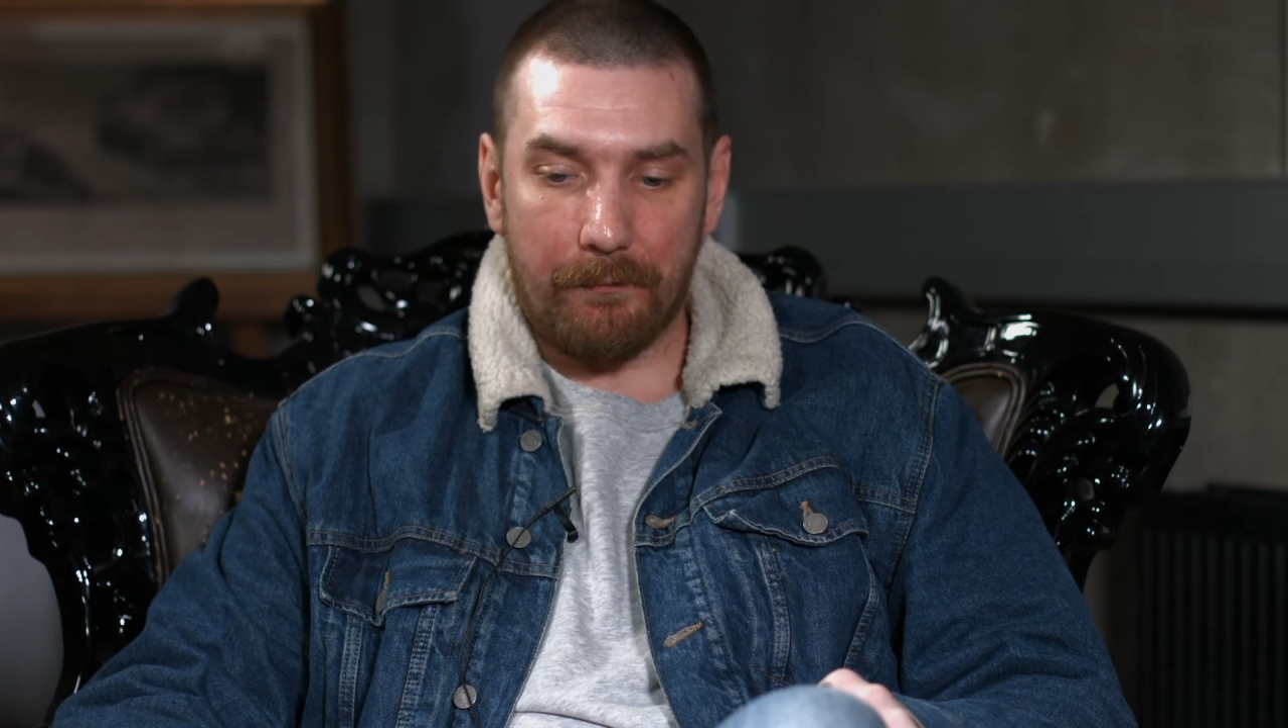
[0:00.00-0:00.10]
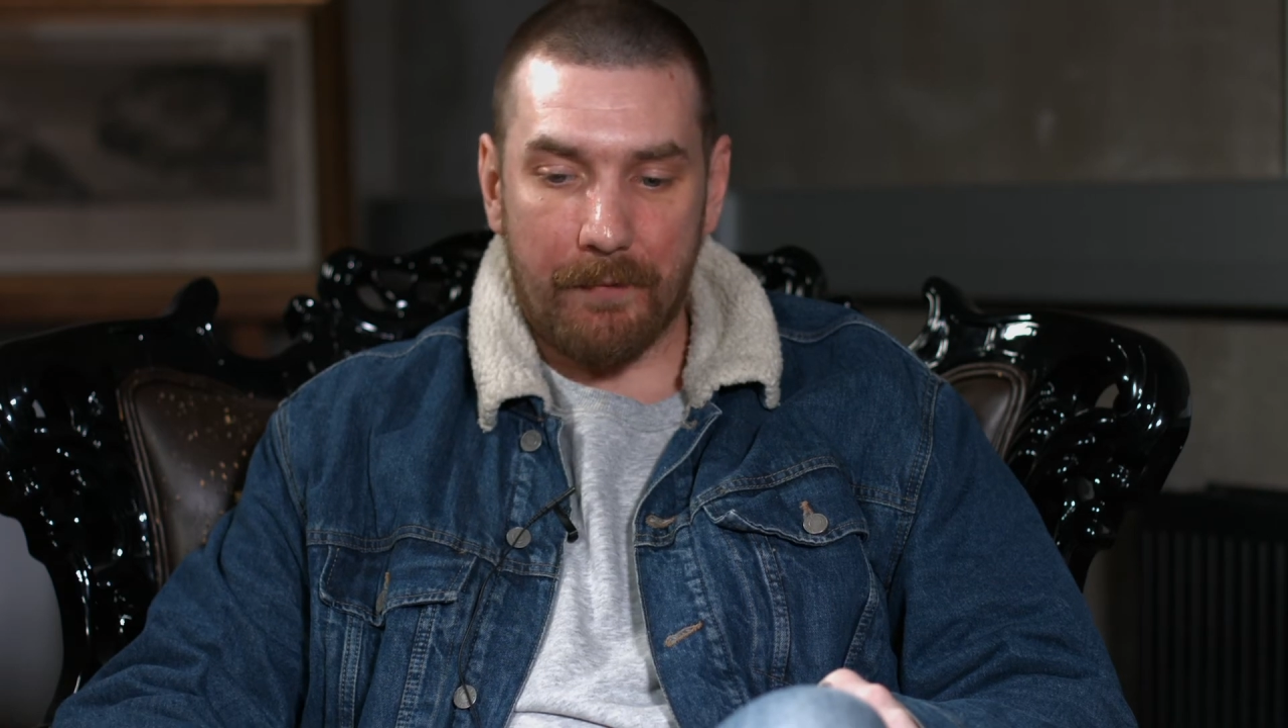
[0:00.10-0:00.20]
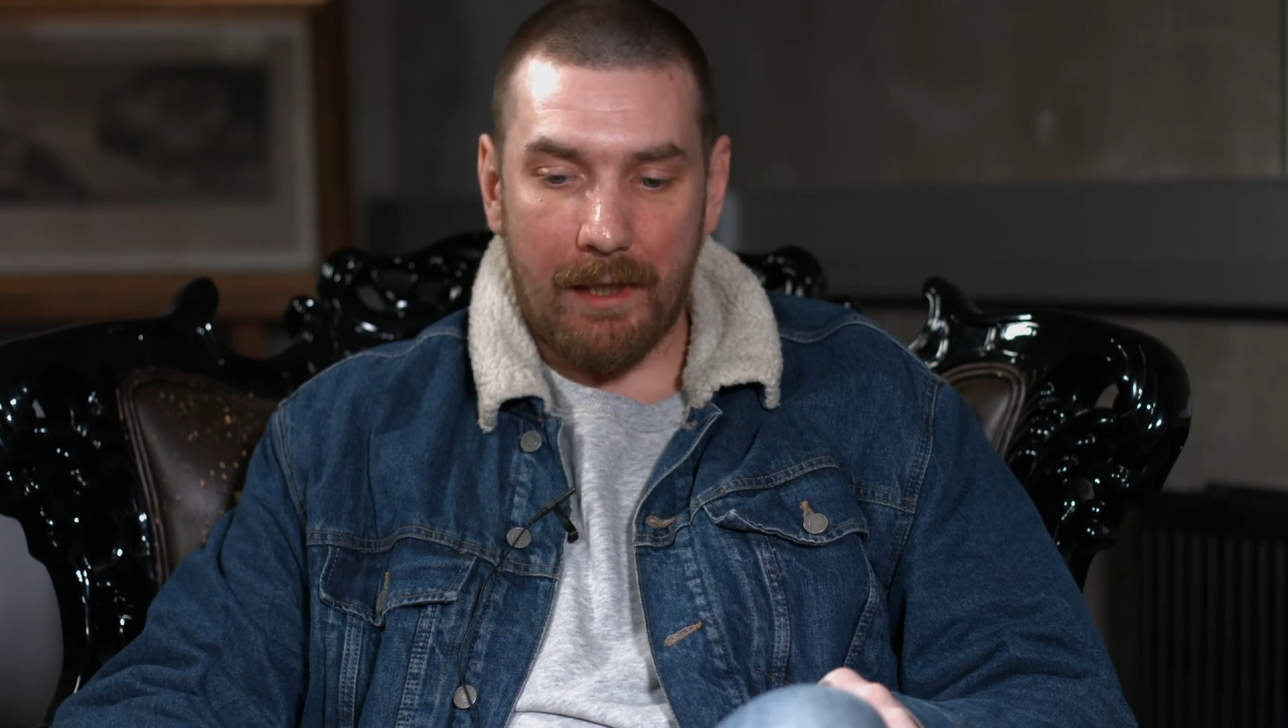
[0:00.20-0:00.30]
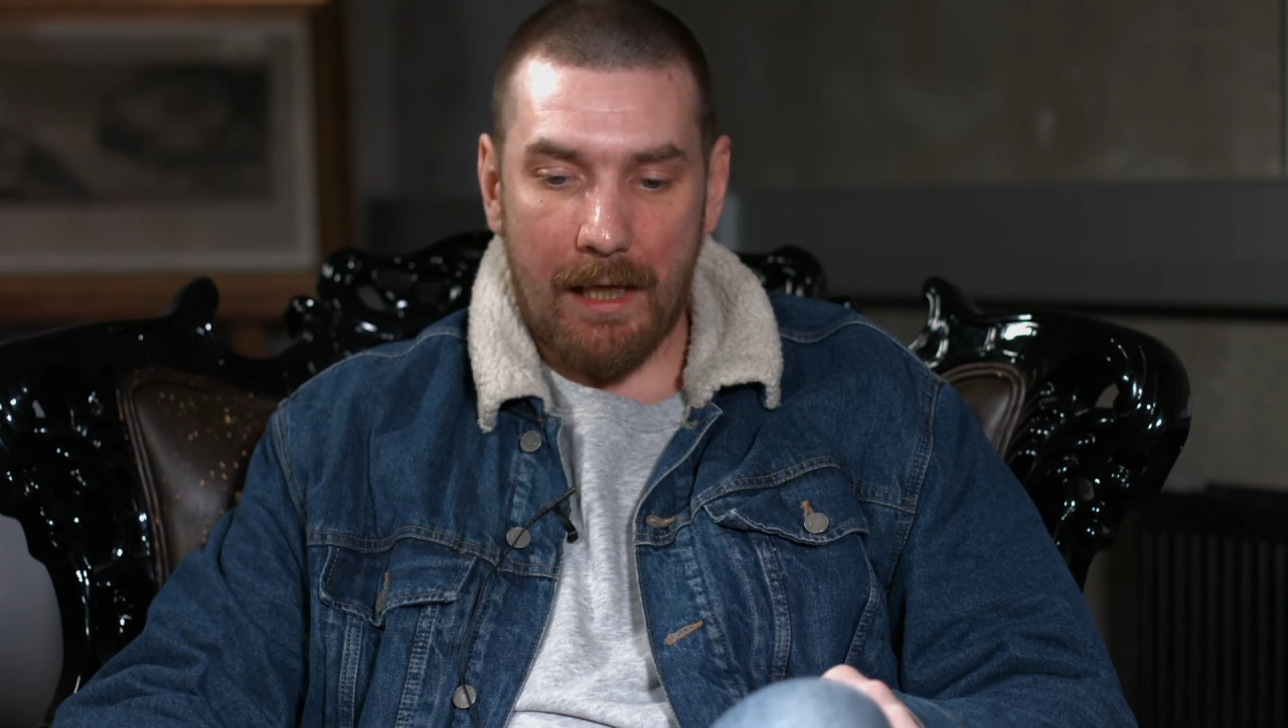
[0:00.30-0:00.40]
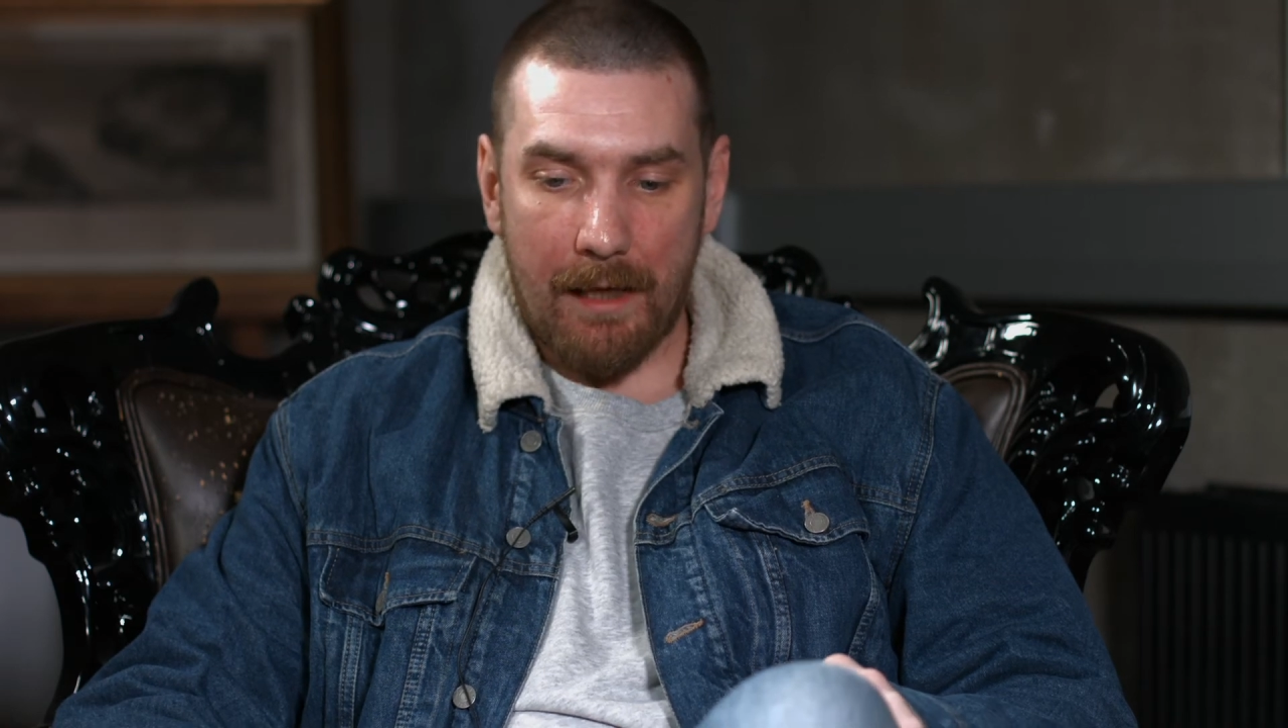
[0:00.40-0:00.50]

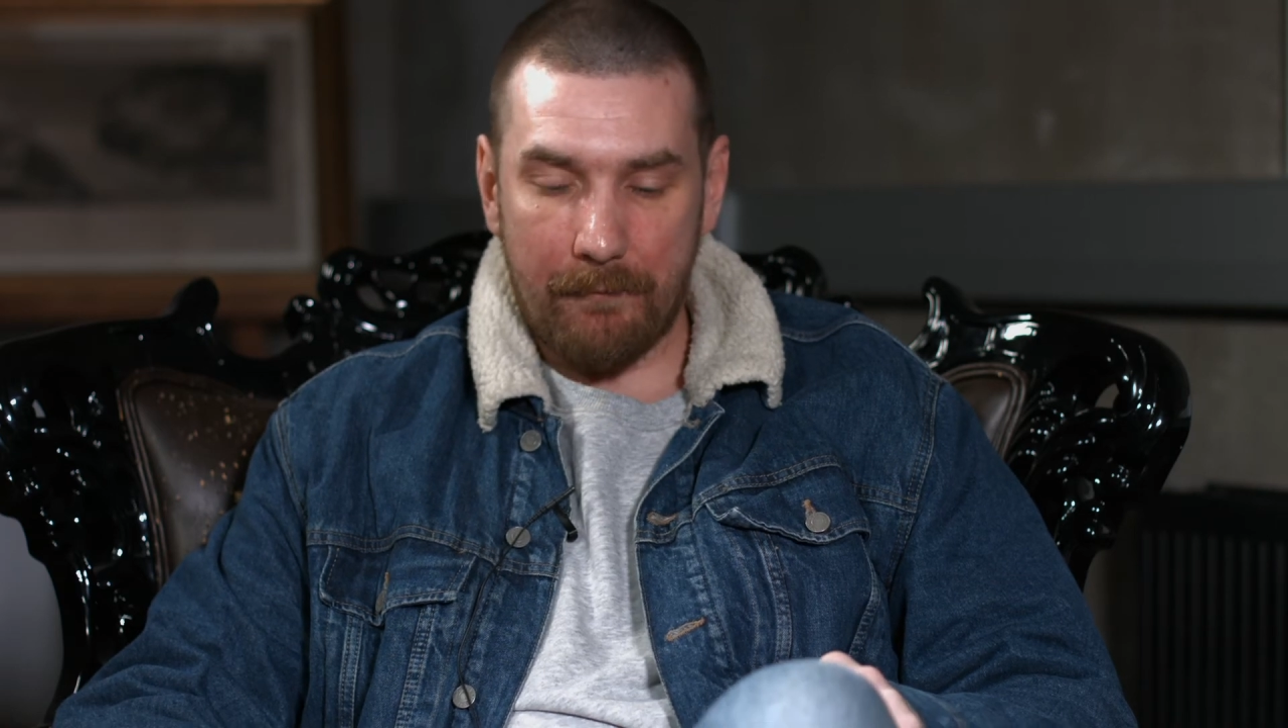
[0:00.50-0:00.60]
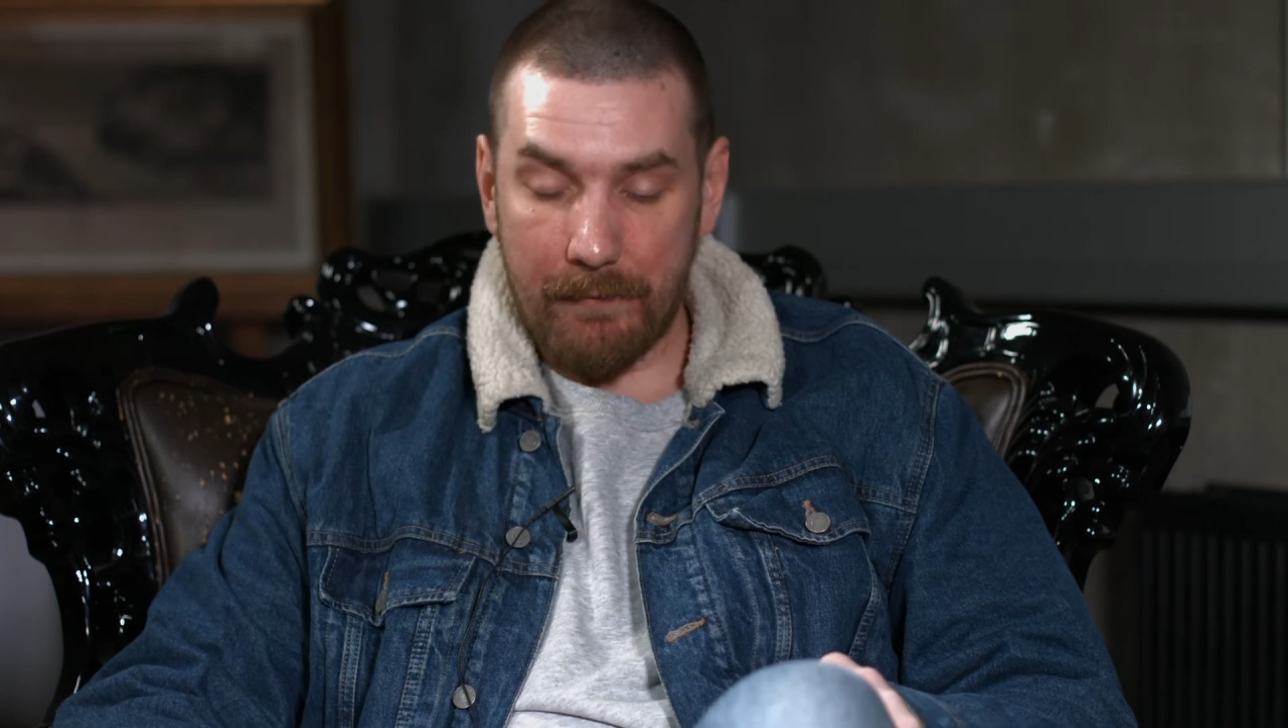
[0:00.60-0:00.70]
that